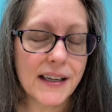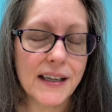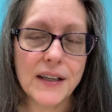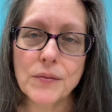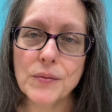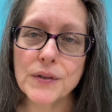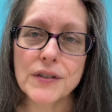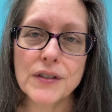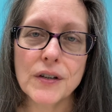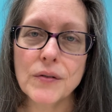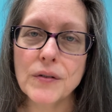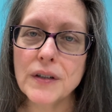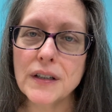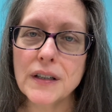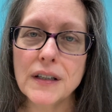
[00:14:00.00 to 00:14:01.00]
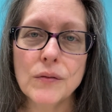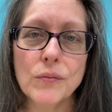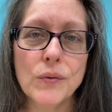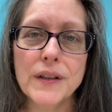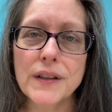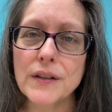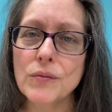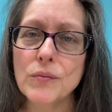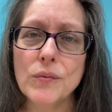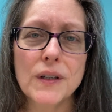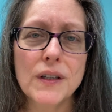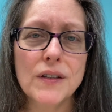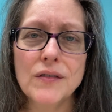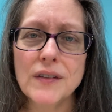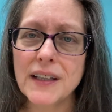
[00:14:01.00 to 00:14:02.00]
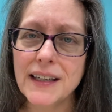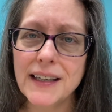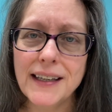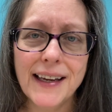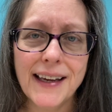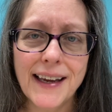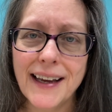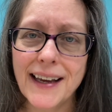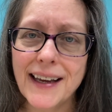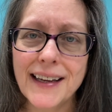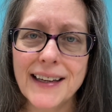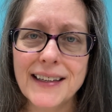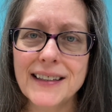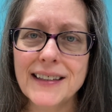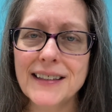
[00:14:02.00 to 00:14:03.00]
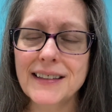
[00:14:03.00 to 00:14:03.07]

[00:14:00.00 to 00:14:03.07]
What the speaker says: he was so good with the wound that he had.